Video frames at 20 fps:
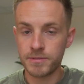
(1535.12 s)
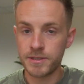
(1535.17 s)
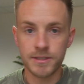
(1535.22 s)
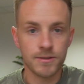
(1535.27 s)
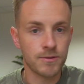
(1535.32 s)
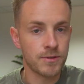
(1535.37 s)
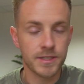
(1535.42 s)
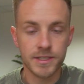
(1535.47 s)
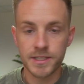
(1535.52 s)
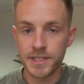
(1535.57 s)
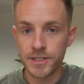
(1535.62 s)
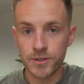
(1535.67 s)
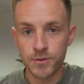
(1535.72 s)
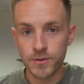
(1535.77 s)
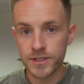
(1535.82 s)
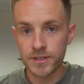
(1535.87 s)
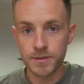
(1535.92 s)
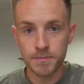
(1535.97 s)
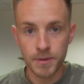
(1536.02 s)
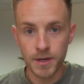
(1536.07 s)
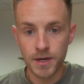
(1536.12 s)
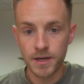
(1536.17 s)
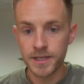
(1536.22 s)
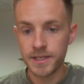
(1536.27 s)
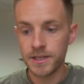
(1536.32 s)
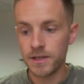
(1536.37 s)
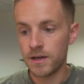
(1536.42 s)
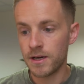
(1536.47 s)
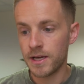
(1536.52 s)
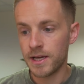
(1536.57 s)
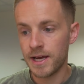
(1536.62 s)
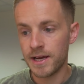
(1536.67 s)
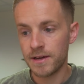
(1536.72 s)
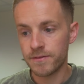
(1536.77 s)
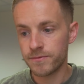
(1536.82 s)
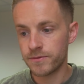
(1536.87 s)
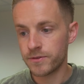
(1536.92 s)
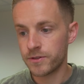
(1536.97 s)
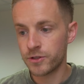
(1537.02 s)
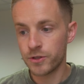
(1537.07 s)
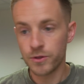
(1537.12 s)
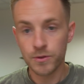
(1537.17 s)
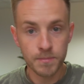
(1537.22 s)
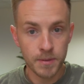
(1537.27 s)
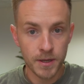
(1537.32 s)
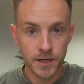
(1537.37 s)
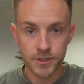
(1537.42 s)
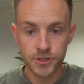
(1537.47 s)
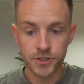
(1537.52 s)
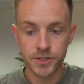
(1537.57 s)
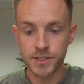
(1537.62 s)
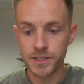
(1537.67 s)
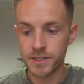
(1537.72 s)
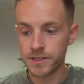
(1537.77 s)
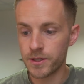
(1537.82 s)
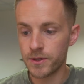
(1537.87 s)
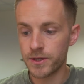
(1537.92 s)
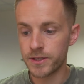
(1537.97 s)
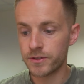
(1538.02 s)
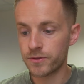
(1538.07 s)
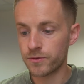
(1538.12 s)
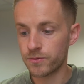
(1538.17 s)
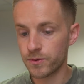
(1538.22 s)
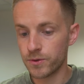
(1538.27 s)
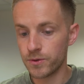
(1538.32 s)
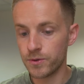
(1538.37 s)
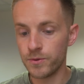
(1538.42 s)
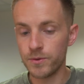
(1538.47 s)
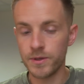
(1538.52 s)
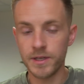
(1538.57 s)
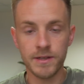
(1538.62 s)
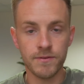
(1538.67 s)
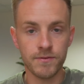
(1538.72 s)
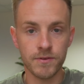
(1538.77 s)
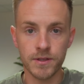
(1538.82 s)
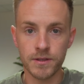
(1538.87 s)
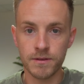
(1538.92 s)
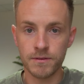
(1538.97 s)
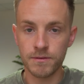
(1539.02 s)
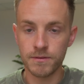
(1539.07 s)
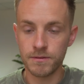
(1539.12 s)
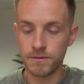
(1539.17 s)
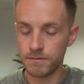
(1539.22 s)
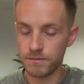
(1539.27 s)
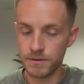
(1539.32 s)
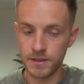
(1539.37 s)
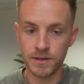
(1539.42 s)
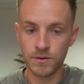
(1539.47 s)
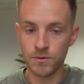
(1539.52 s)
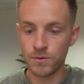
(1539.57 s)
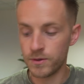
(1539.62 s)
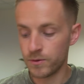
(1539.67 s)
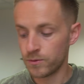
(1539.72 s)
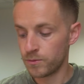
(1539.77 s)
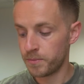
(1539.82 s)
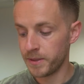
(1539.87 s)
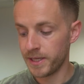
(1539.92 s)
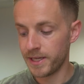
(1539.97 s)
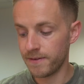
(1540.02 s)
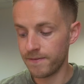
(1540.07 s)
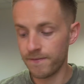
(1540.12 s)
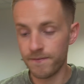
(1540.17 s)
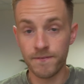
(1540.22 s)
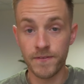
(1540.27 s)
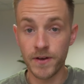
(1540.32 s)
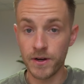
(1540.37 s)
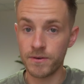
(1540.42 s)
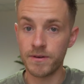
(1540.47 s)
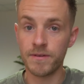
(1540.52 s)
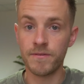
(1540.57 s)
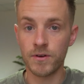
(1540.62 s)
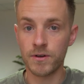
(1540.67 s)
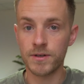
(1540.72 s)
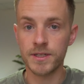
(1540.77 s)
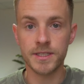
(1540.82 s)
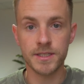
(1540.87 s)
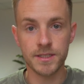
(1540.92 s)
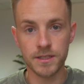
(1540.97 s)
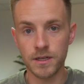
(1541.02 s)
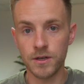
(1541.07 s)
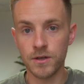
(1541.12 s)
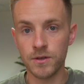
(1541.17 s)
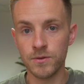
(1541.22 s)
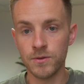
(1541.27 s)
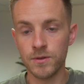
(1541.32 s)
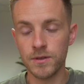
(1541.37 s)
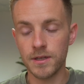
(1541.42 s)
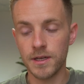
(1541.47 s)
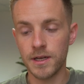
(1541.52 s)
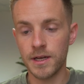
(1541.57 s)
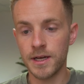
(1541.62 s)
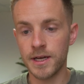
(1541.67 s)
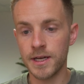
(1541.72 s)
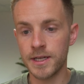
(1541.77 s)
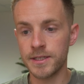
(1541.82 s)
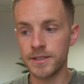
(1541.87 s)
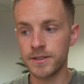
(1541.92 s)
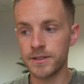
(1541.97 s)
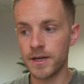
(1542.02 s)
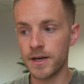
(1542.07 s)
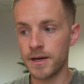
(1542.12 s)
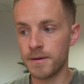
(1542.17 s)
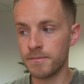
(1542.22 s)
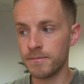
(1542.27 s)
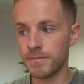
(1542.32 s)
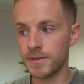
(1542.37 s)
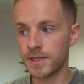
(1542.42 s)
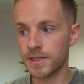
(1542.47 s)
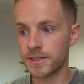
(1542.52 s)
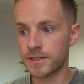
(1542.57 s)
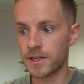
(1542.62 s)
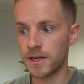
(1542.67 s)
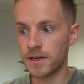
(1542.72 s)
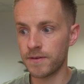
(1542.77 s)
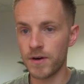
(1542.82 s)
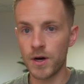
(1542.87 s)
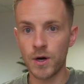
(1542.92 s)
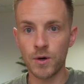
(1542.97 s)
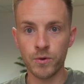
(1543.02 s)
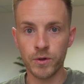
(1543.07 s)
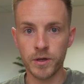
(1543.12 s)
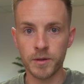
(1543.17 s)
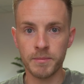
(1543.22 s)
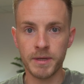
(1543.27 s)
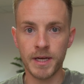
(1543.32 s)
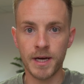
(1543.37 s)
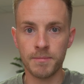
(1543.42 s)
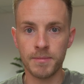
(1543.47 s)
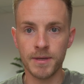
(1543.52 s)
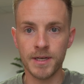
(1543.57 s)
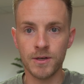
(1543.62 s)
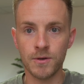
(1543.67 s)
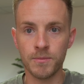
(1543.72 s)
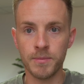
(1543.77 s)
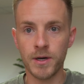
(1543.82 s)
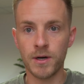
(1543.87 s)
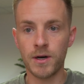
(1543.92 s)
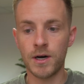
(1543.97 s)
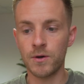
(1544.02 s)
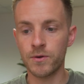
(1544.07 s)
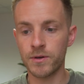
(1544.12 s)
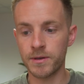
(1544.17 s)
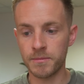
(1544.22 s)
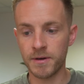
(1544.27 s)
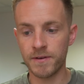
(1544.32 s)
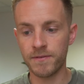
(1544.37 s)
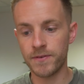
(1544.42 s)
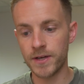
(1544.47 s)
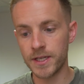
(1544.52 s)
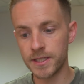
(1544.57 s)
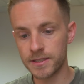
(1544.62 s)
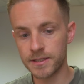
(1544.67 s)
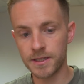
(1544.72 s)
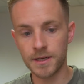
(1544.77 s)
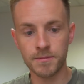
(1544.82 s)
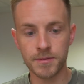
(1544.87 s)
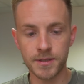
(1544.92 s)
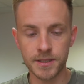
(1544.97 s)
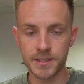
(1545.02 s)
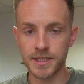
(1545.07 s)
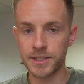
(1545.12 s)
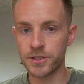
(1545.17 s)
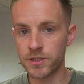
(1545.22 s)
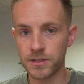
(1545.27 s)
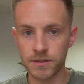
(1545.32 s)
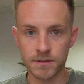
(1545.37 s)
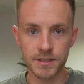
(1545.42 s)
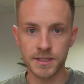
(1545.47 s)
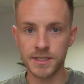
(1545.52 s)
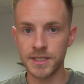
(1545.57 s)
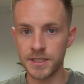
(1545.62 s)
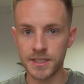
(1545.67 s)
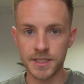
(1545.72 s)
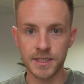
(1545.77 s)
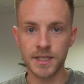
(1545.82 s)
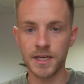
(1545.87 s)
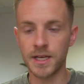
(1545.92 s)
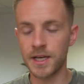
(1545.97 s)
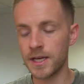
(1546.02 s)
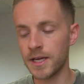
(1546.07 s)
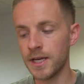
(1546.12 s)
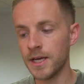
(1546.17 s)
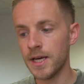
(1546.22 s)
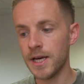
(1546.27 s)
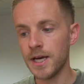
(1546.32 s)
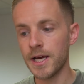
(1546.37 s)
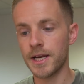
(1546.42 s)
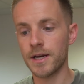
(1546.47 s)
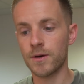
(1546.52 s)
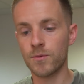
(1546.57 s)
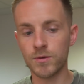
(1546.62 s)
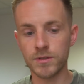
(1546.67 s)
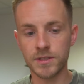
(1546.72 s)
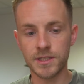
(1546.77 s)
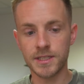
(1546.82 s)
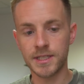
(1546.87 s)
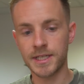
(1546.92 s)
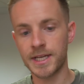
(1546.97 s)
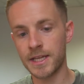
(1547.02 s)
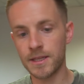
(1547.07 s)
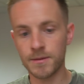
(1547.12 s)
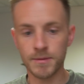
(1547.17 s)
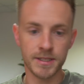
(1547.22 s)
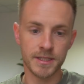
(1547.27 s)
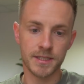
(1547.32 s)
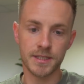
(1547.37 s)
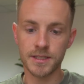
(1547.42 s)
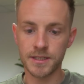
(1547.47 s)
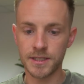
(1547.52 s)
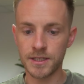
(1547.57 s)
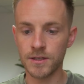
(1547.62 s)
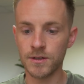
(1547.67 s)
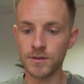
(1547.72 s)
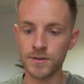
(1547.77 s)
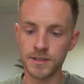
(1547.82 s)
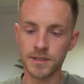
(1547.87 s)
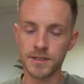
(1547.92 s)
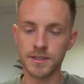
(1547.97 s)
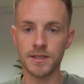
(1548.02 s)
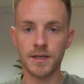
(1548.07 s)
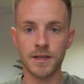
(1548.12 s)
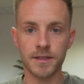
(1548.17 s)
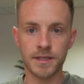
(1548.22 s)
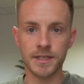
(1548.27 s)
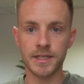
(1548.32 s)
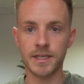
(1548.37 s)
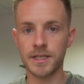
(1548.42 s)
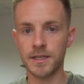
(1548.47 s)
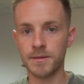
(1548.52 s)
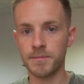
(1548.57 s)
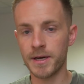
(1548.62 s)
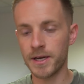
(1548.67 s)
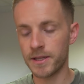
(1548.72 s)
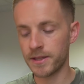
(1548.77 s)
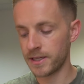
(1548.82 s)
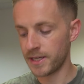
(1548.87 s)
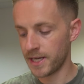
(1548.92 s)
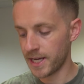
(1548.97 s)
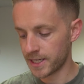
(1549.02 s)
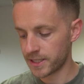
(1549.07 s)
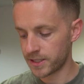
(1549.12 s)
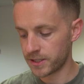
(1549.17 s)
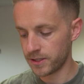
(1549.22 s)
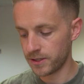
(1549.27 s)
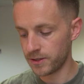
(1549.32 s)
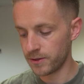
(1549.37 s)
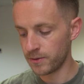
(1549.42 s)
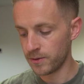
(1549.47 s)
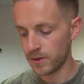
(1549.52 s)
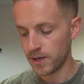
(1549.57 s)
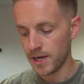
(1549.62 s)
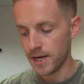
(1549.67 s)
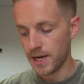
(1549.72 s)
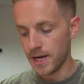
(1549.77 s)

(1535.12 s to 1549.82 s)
still continuing to buy. I have 2 purchases going through, albeit very, very slow. And that's kind of holding me up a little bit, or holding my funds up, because they're just sort of sitting there, and I wanted to get them into the deals and start thinking about the next 2.